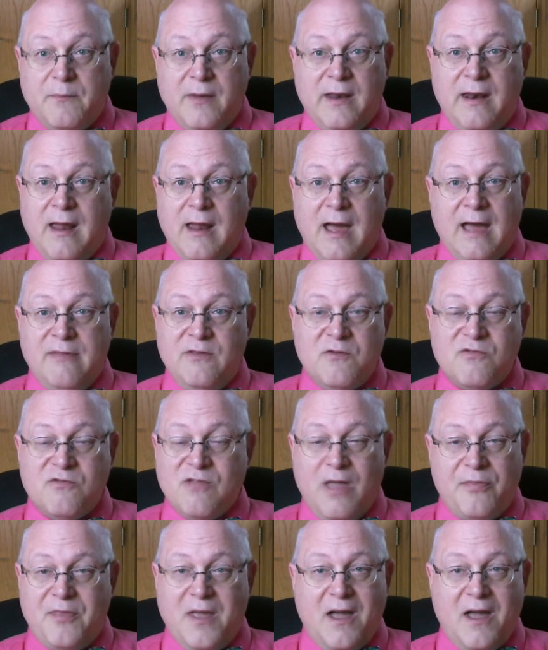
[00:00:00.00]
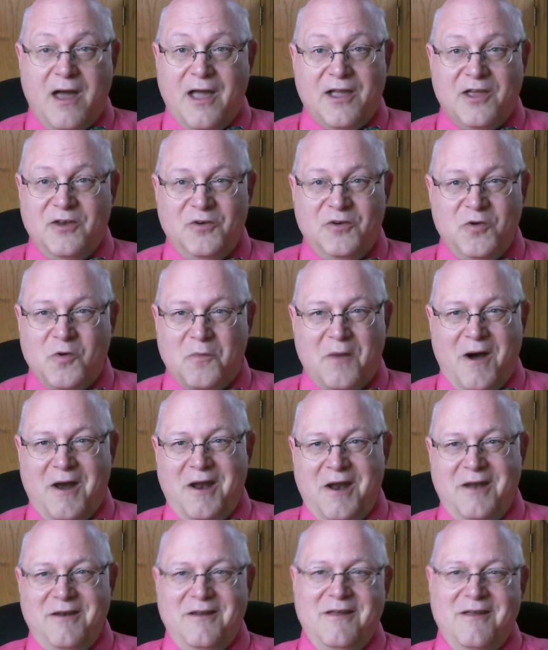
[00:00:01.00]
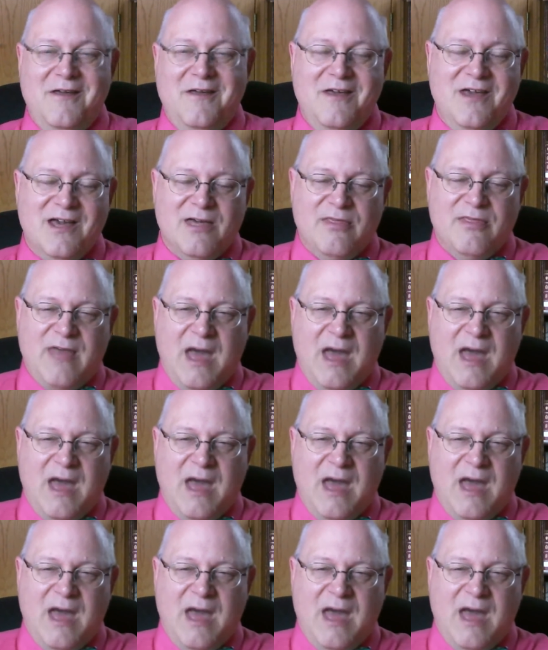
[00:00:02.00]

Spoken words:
but there's nothing I can do about it.